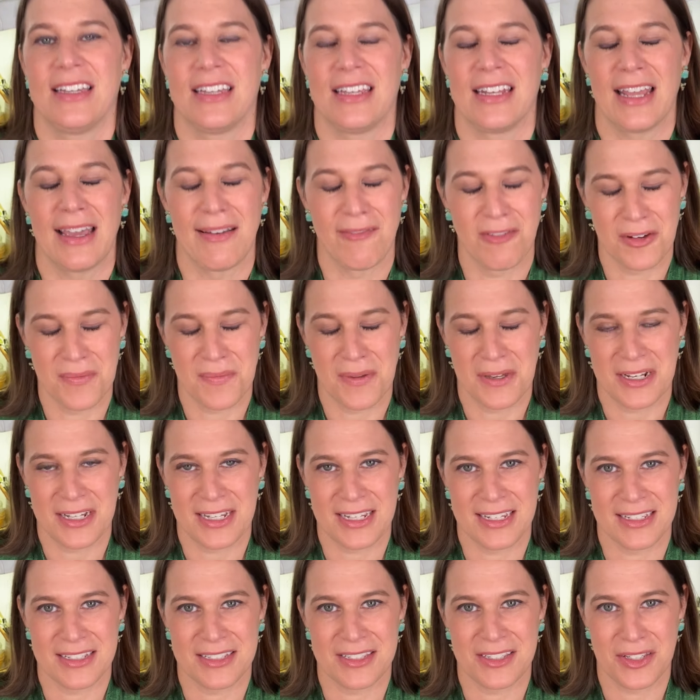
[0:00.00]
and
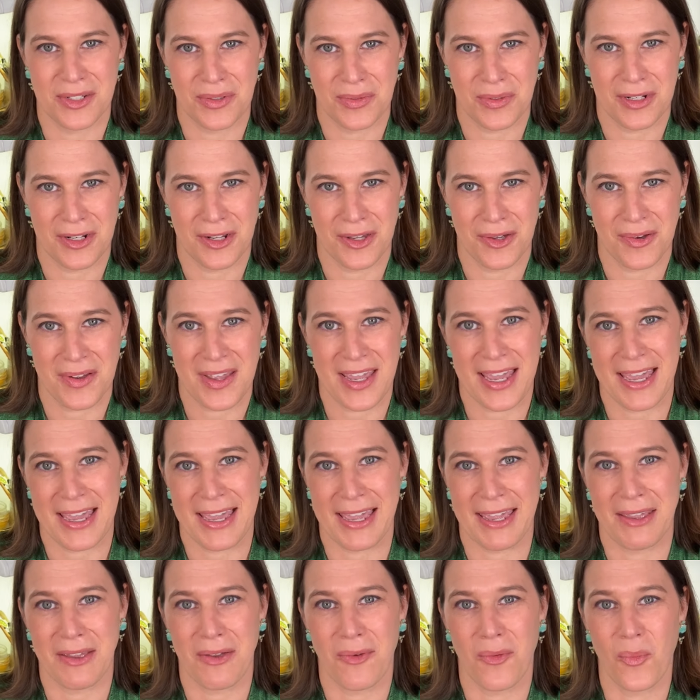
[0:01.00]
everybody is doing
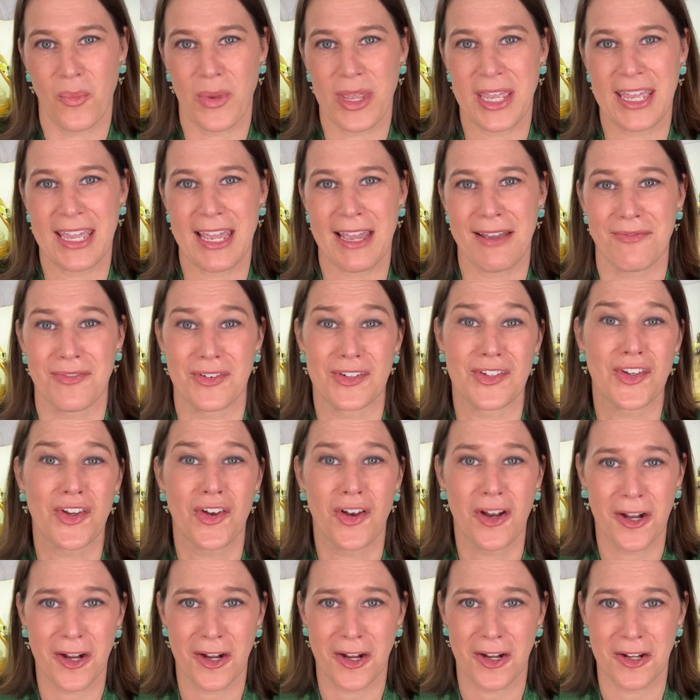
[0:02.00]
okay. We have
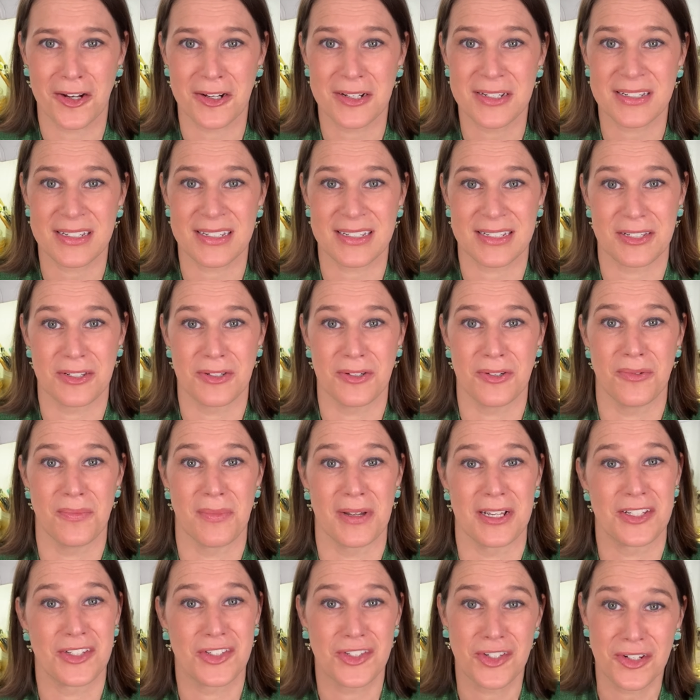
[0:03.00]
returned to
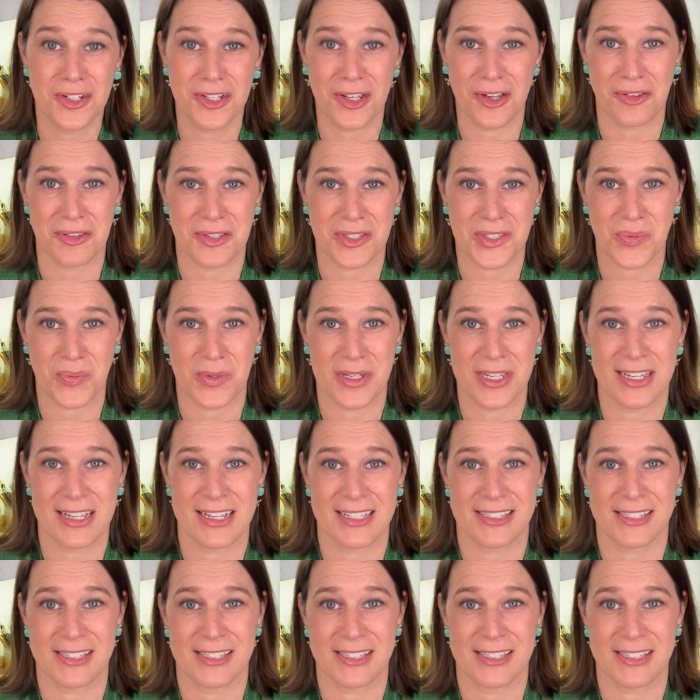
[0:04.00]
my studio this week